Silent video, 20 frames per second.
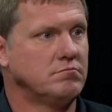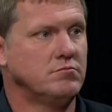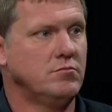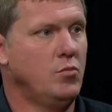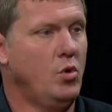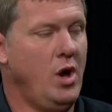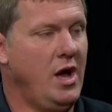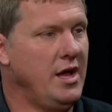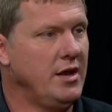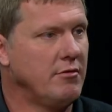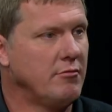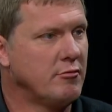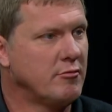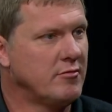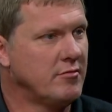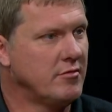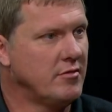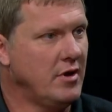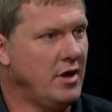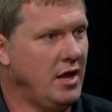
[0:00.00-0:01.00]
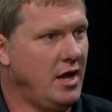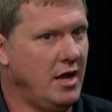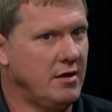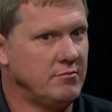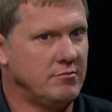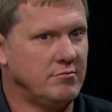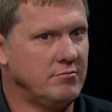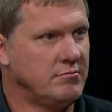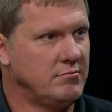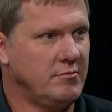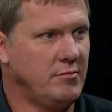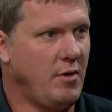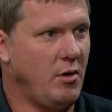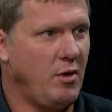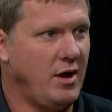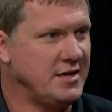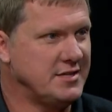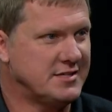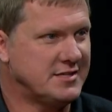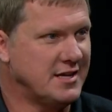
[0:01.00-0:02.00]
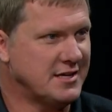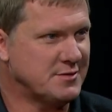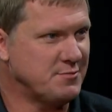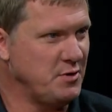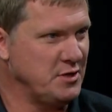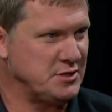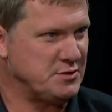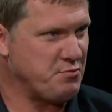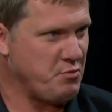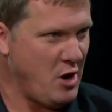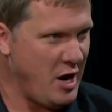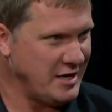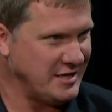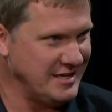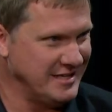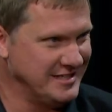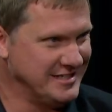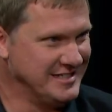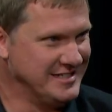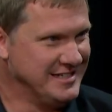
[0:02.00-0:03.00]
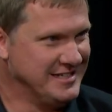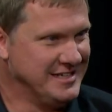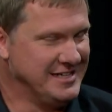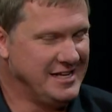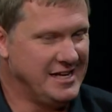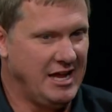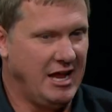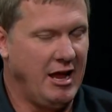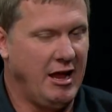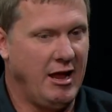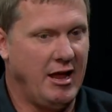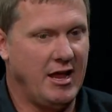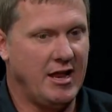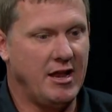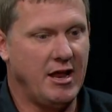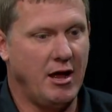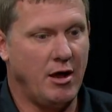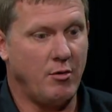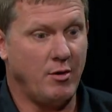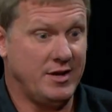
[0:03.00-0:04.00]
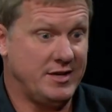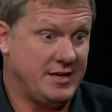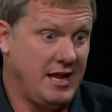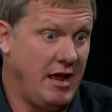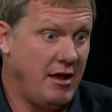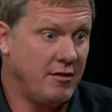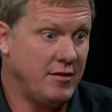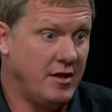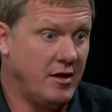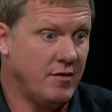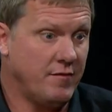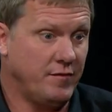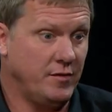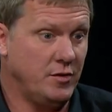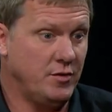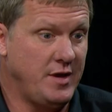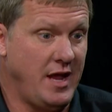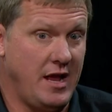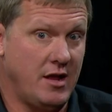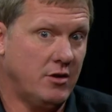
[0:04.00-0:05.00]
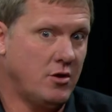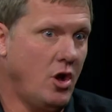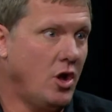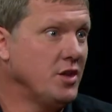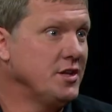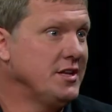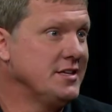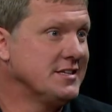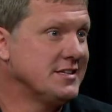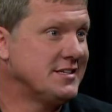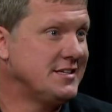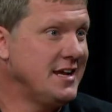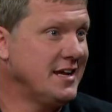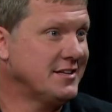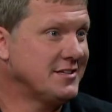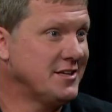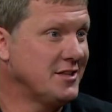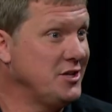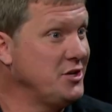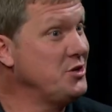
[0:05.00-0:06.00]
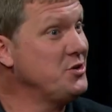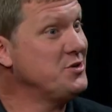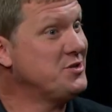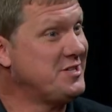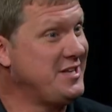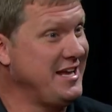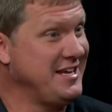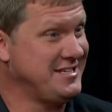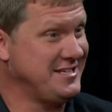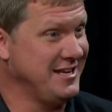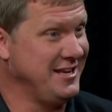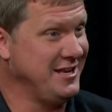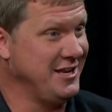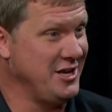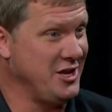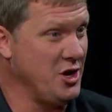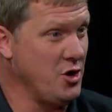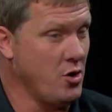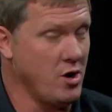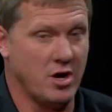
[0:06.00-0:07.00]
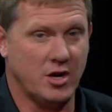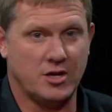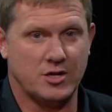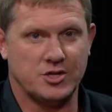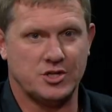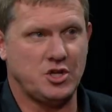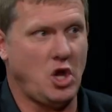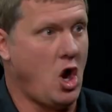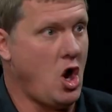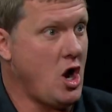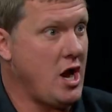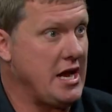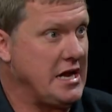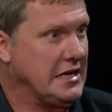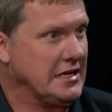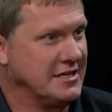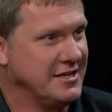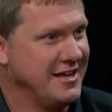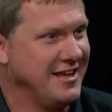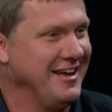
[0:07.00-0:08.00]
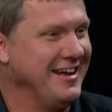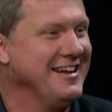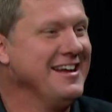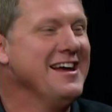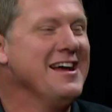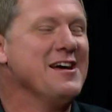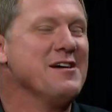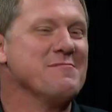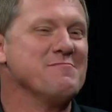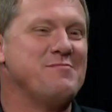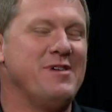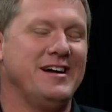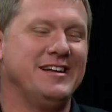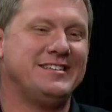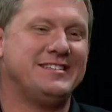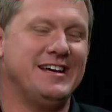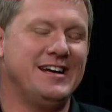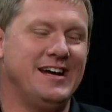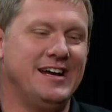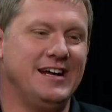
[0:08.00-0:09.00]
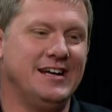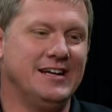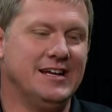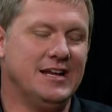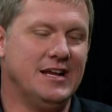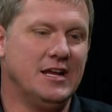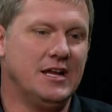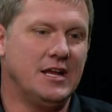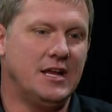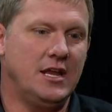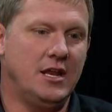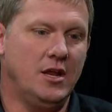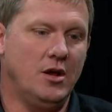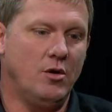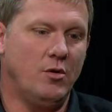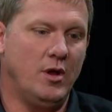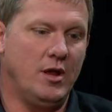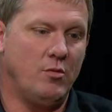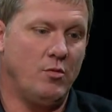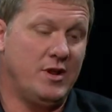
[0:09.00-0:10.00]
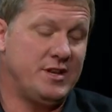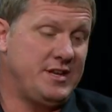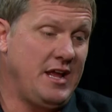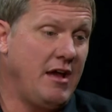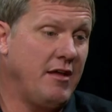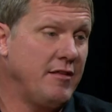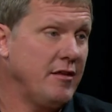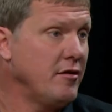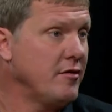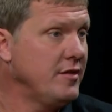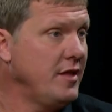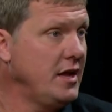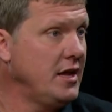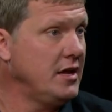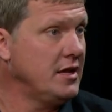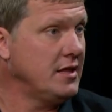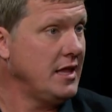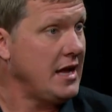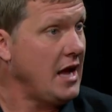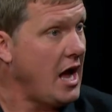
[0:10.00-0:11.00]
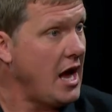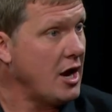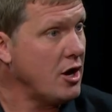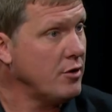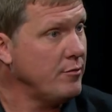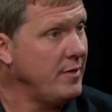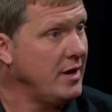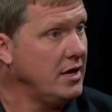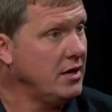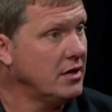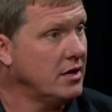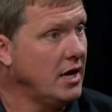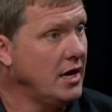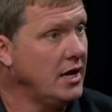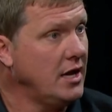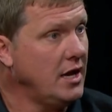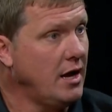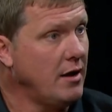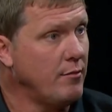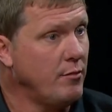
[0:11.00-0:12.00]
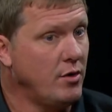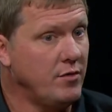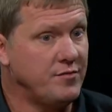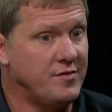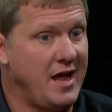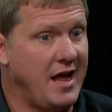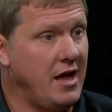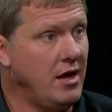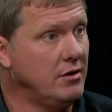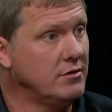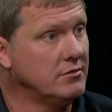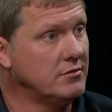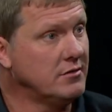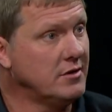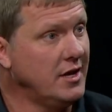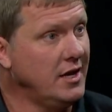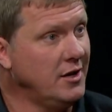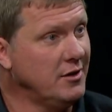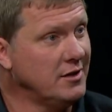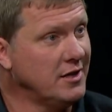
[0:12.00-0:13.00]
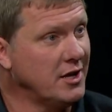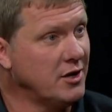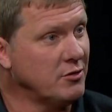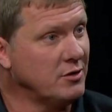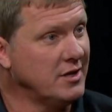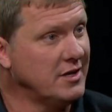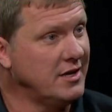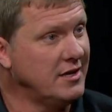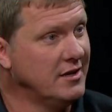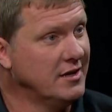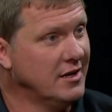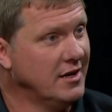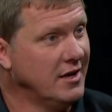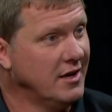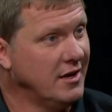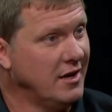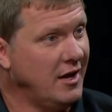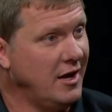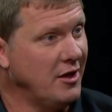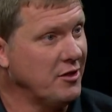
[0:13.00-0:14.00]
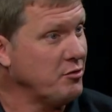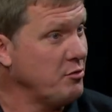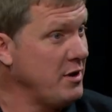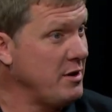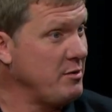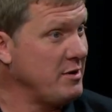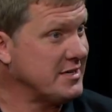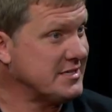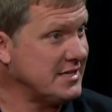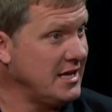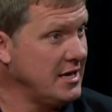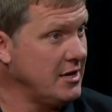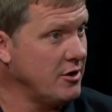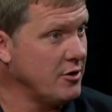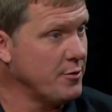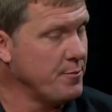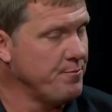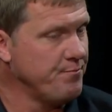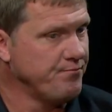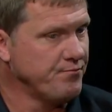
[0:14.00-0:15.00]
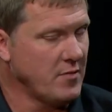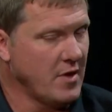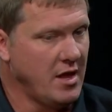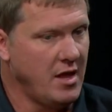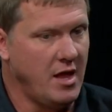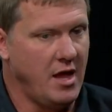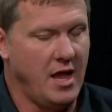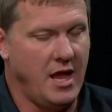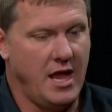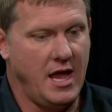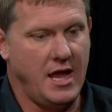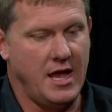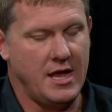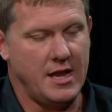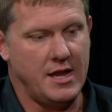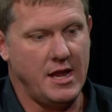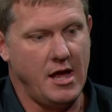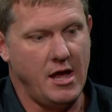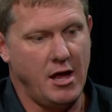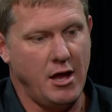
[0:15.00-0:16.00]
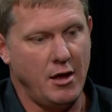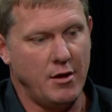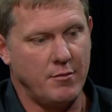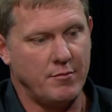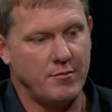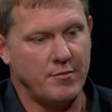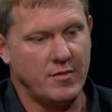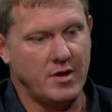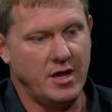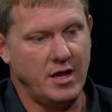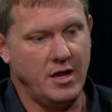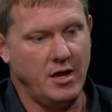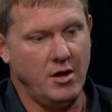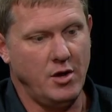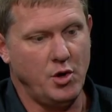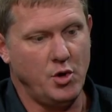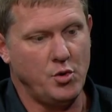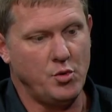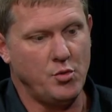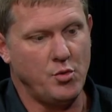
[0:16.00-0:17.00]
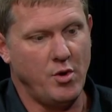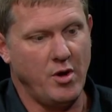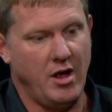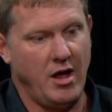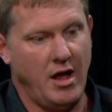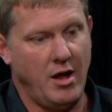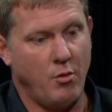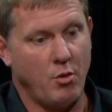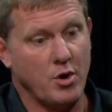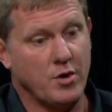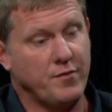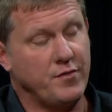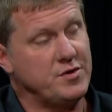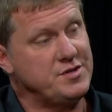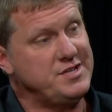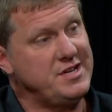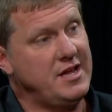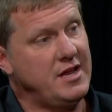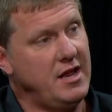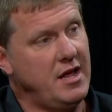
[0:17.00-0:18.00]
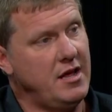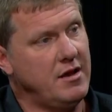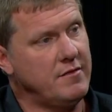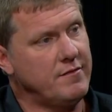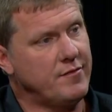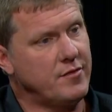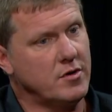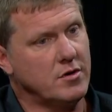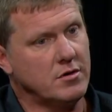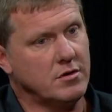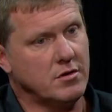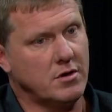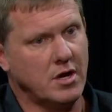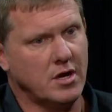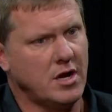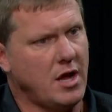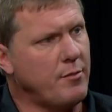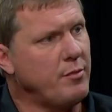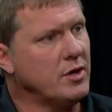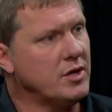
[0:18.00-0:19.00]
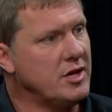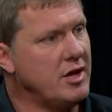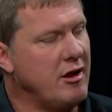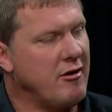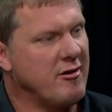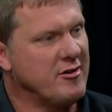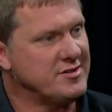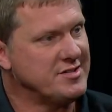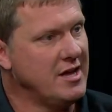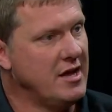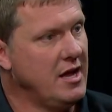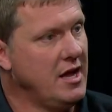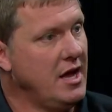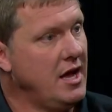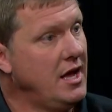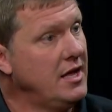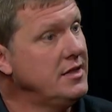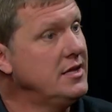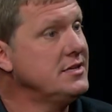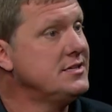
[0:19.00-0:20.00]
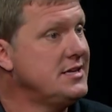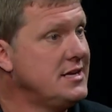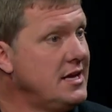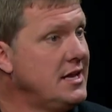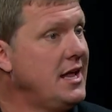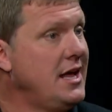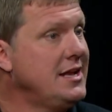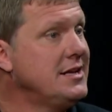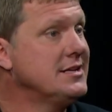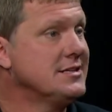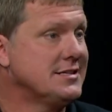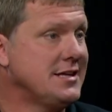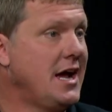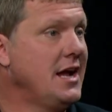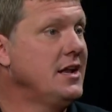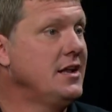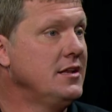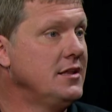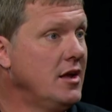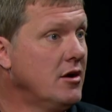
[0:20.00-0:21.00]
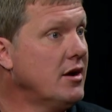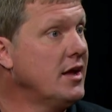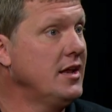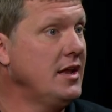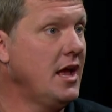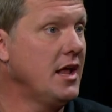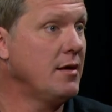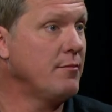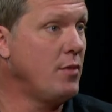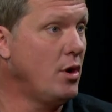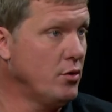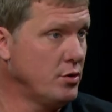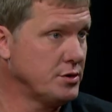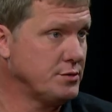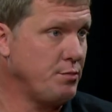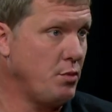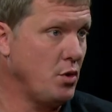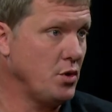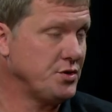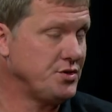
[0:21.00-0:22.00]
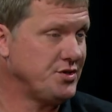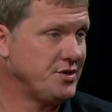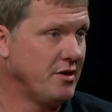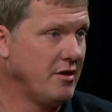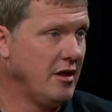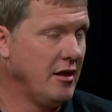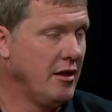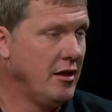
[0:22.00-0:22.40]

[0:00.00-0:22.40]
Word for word: What? Uh, my wife's six months pregnant, and I uh, went down there, flew down, called in sick to the news station in New York. Sorry, yeah. but uh, you know, and went down there. They they hired me, and I uh, moved down. You know, literally three weeks later, and um, you know, I worked for TNN for a couple of years, mm -hmm. and then TNN decided they're getting out of motorsports, right.